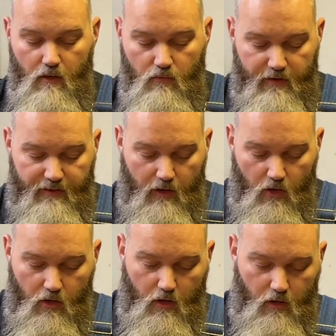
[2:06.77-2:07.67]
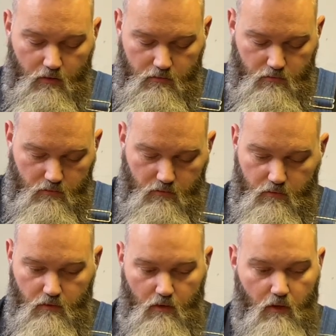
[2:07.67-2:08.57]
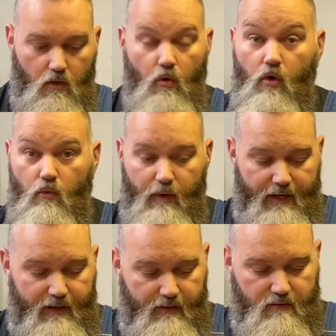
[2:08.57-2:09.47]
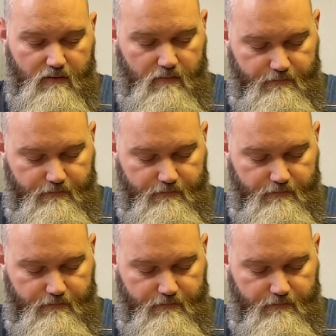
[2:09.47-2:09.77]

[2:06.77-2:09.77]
with alcohol or Windex.